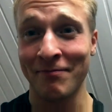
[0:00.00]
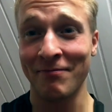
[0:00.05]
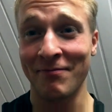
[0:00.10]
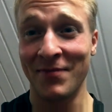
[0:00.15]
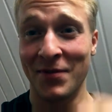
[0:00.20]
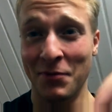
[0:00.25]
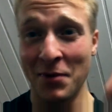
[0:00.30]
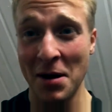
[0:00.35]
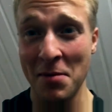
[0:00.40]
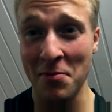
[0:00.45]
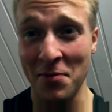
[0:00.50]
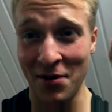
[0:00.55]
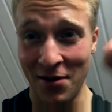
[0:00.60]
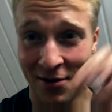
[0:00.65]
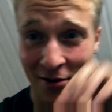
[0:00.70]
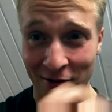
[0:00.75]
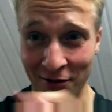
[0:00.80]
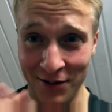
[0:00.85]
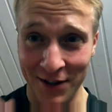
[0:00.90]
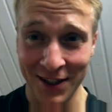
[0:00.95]

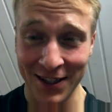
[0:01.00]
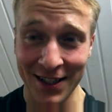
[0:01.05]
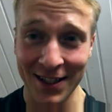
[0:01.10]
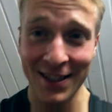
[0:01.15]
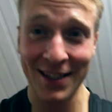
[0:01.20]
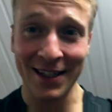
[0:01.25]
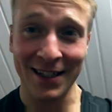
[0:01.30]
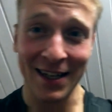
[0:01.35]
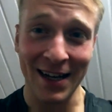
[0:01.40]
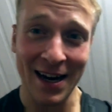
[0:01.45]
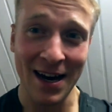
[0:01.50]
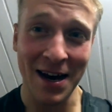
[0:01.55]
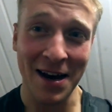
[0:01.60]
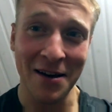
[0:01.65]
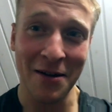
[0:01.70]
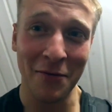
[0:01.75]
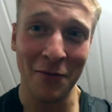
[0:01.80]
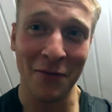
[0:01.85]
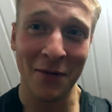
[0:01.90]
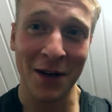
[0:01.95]
remember, this is the
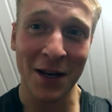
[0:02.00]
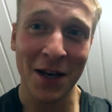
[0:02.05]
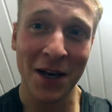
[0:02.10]
time